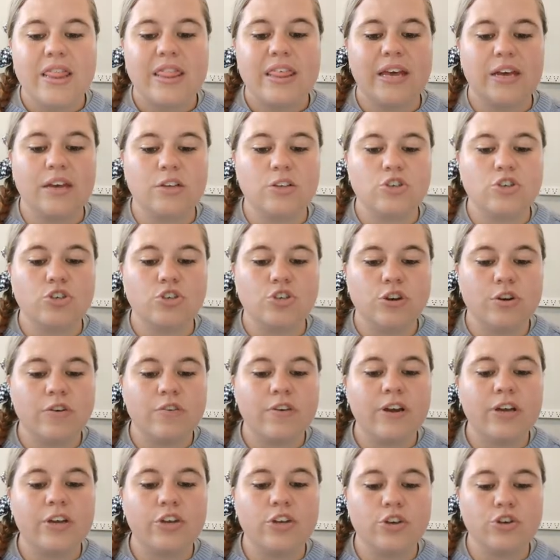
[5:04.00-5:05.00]
The
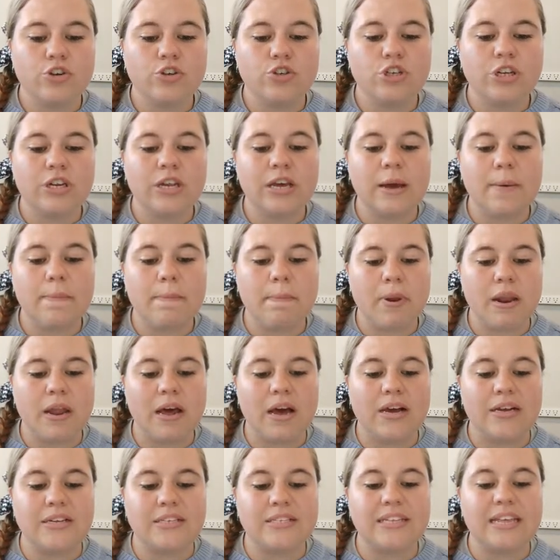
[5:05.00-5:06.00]
insurer usually
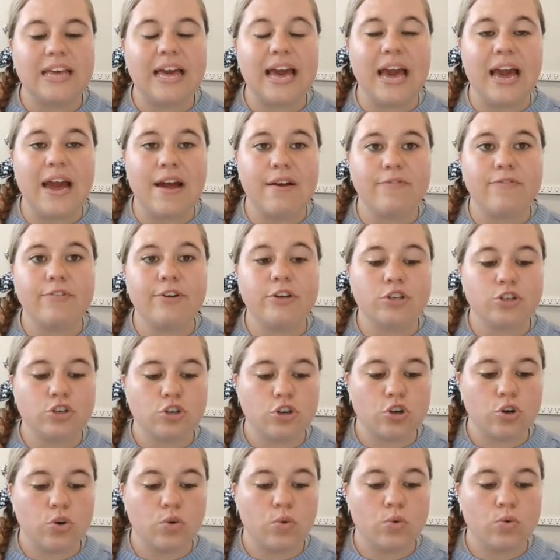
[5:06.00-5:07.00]
applies the average
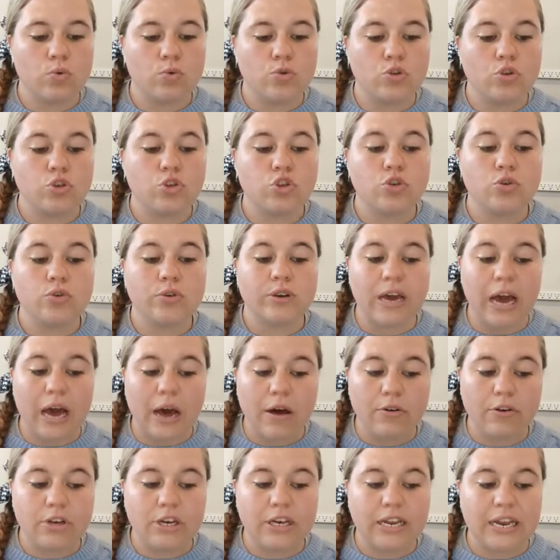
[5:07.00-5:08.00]
clause to
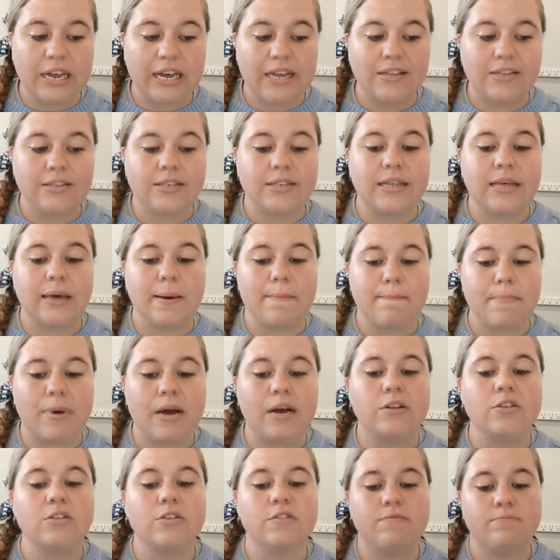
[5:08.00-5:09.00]
calculate the
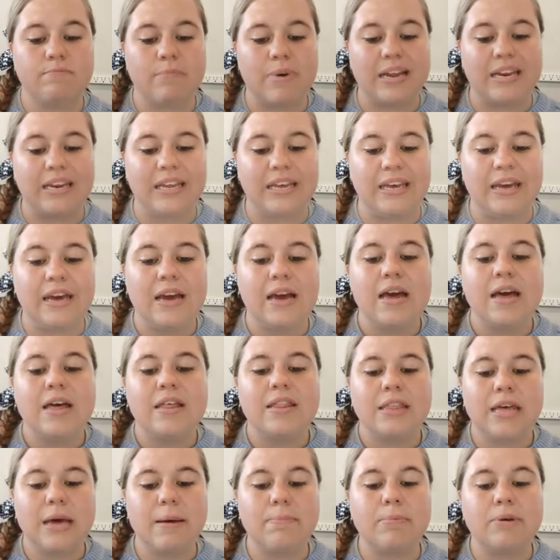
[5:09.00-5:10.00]
amount of money
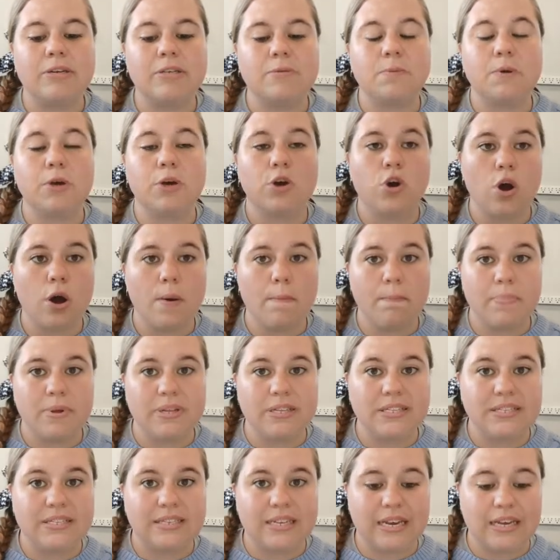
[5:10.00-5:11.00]
that must be
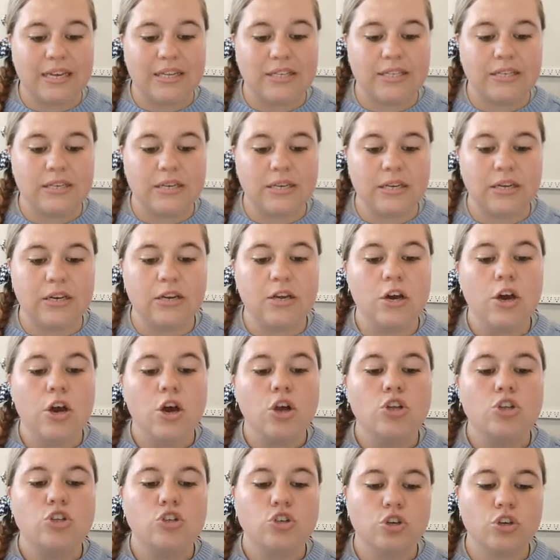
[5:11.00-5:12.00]
compensated
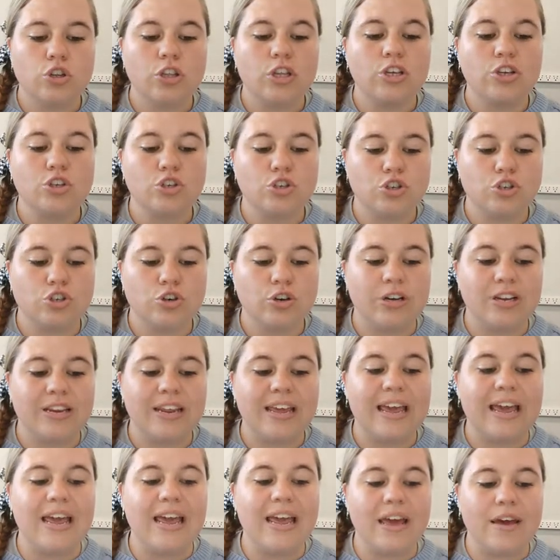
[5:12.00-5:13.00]
to the
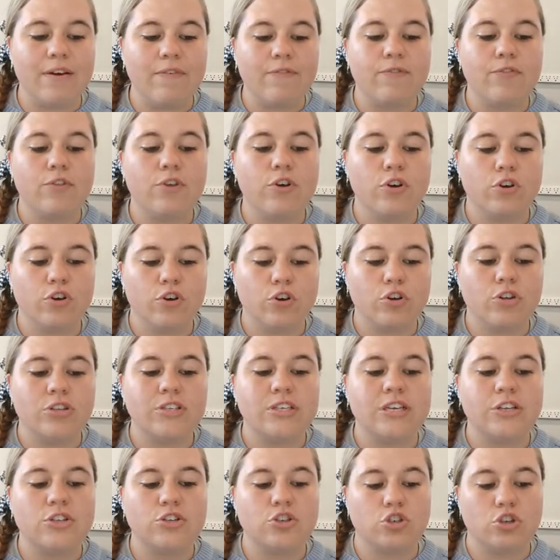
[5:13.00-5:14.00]
insured if the goods
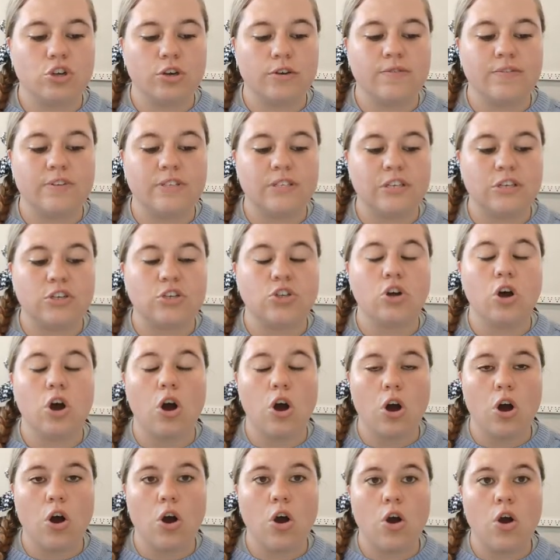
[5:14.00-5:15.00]
and services
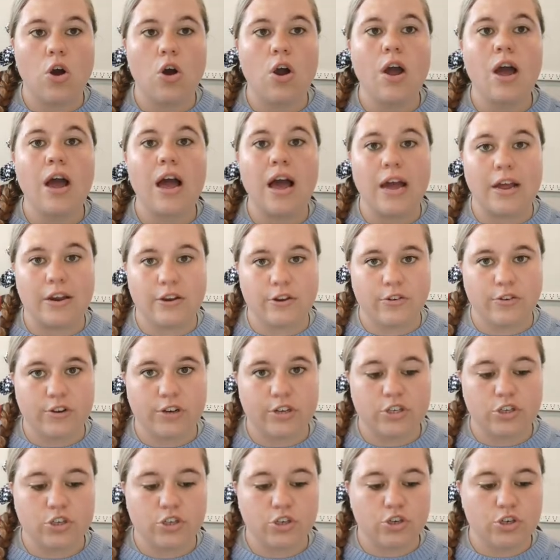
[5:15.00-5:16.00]
are
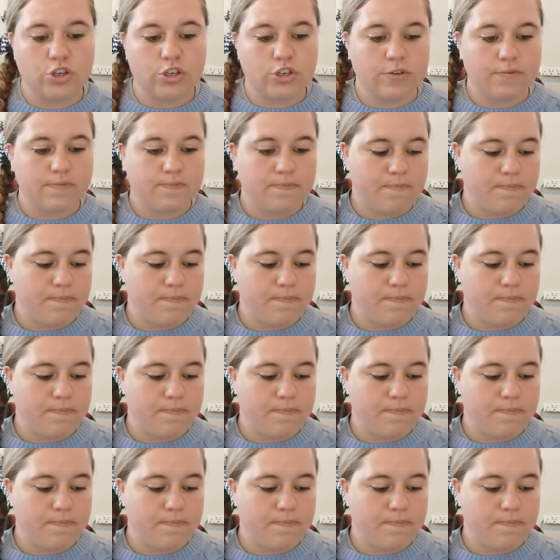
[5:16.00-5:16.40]
underinsured.